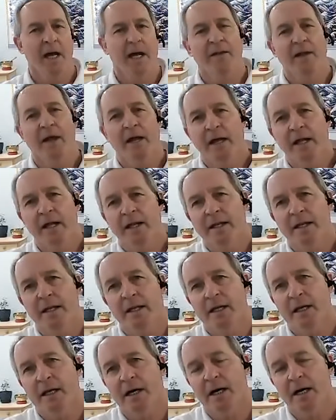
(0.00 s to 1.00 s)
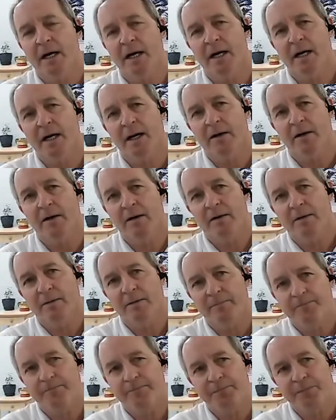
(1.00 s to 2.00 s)
And then uh,
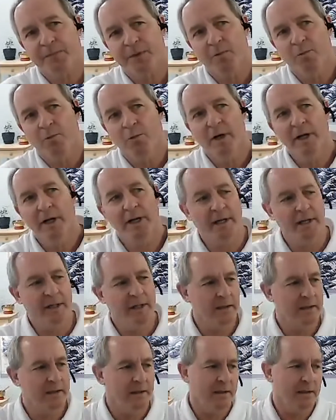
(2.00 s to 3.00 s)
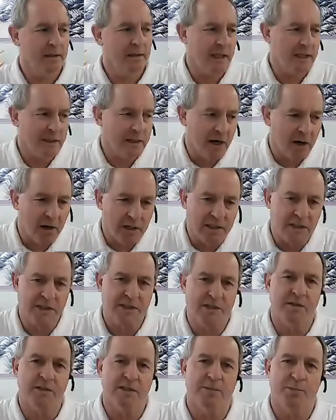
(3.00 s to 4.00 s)
when that cartilage
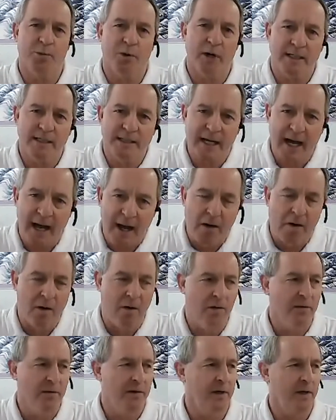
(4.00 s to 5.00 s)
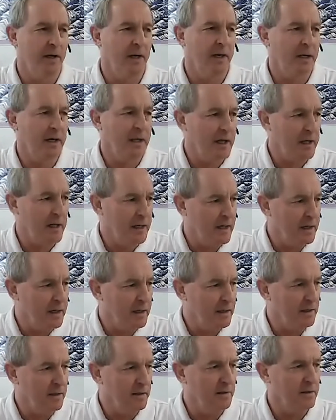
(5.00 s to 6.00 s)
starts to break down
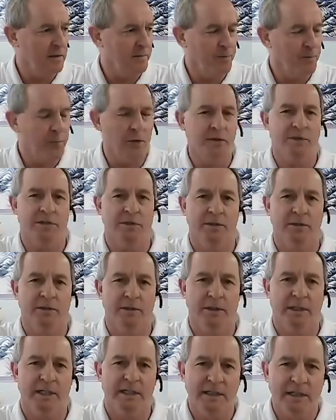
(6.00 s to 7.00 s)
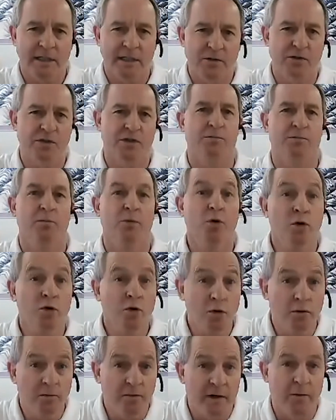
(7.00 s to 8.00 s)
and the person continues to
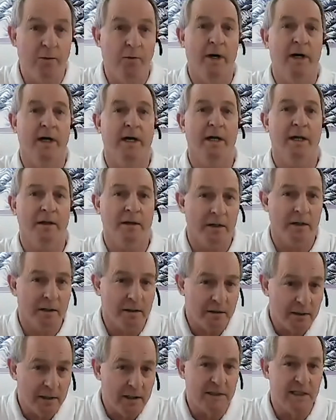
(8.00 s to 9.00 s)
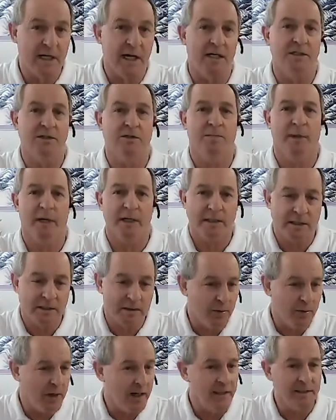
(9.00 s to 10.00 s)
move in a way that exacerbates the
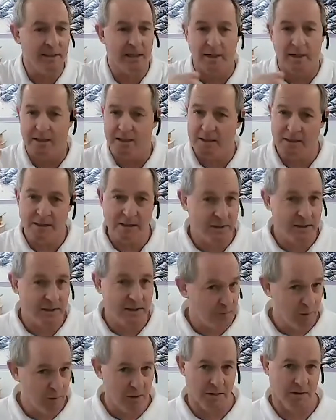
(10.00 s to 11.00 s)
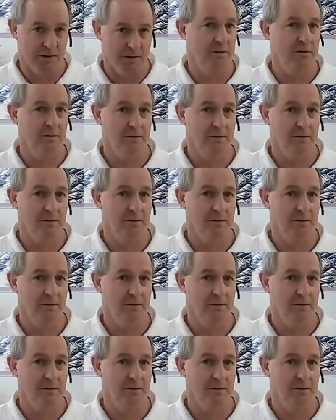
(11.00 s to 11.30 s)
breakdown, and it just gets worse.